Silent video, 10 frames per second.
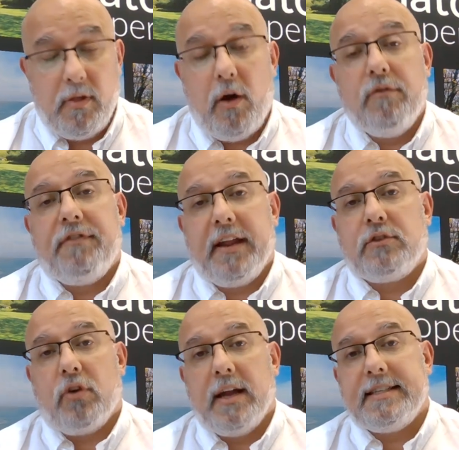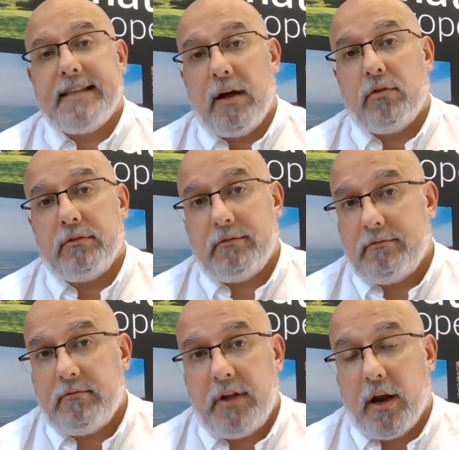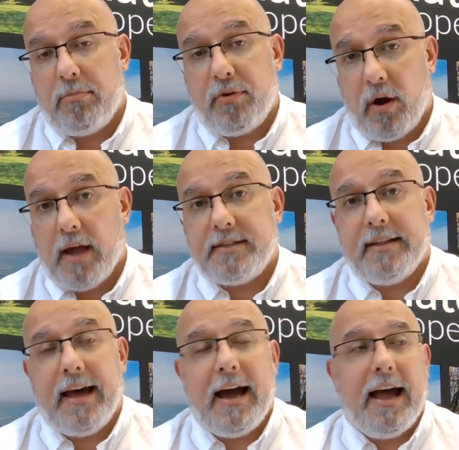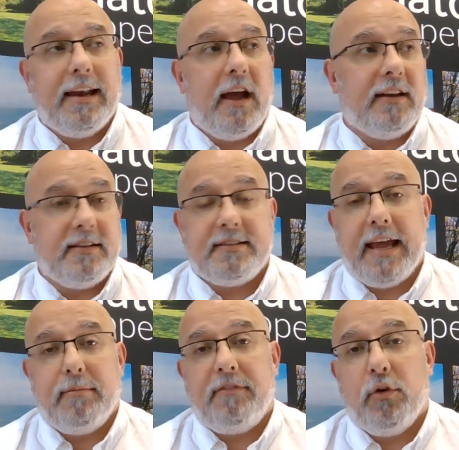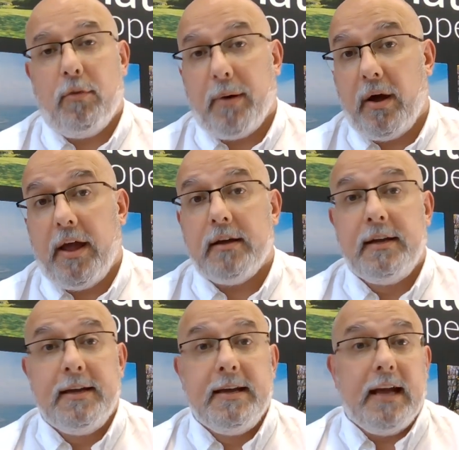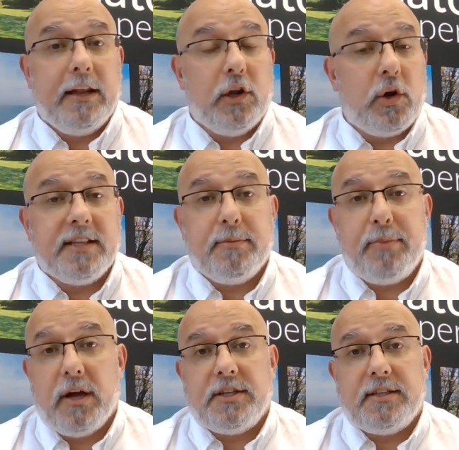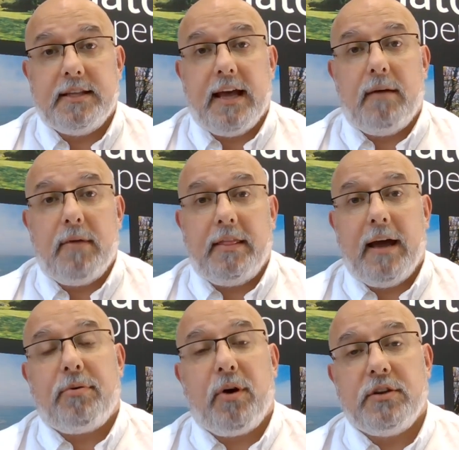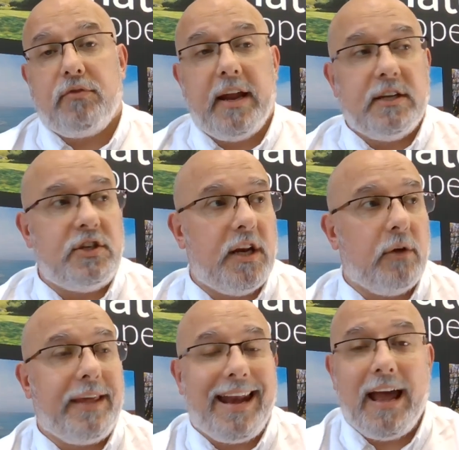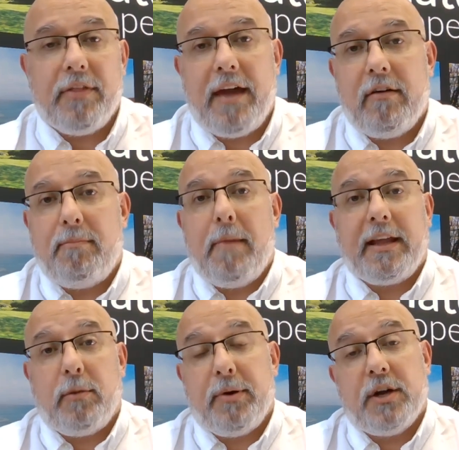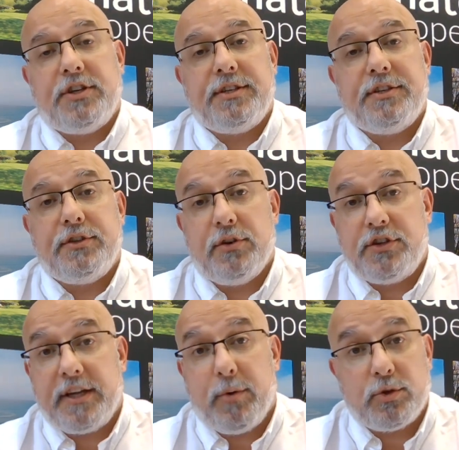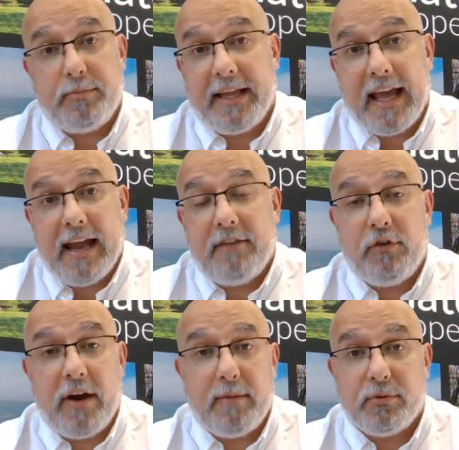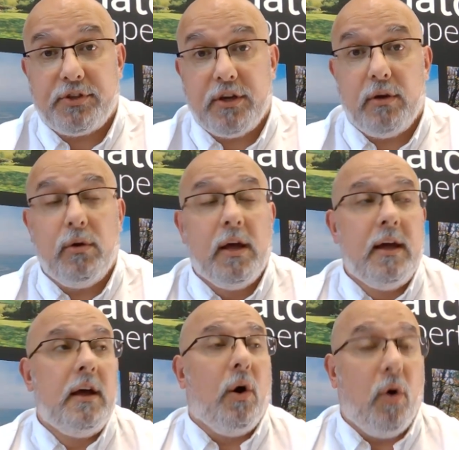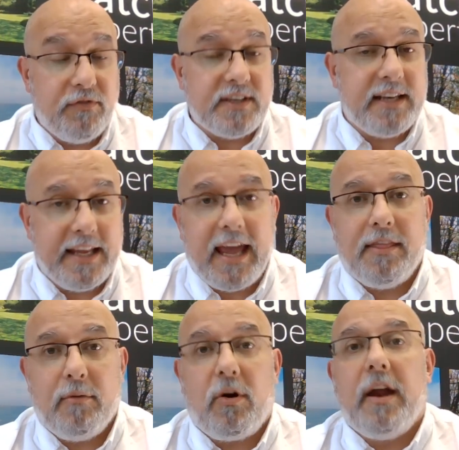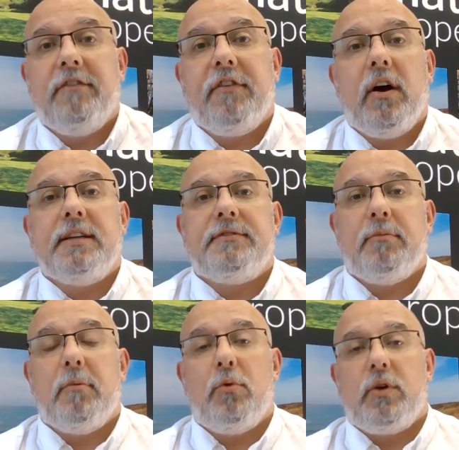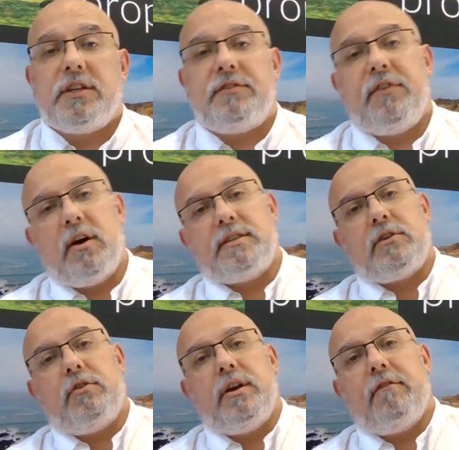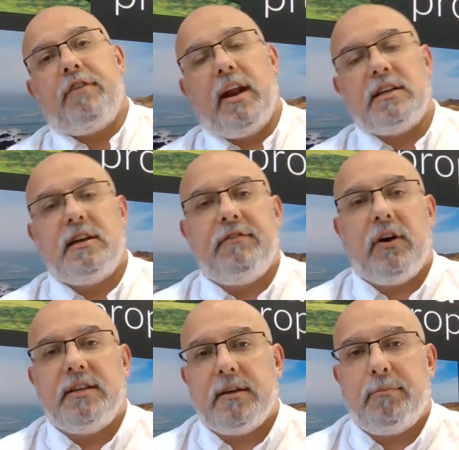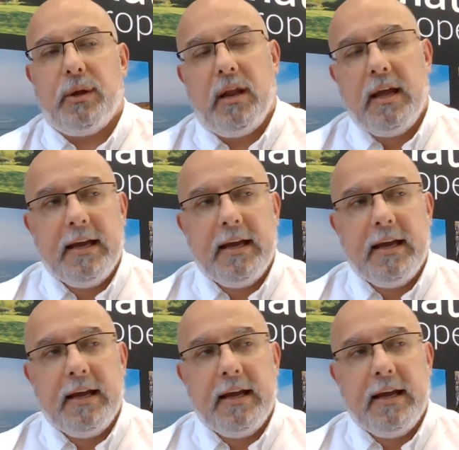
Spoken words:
hopefully try and sell, you know, prior to that, and the same if you're a buyer and you're looking to purchase in that price range. You know, get out there and make your purchase as soon as you possibly can if you're able to. Obviously get the right advice from a mortgage advisor and financial advisor, but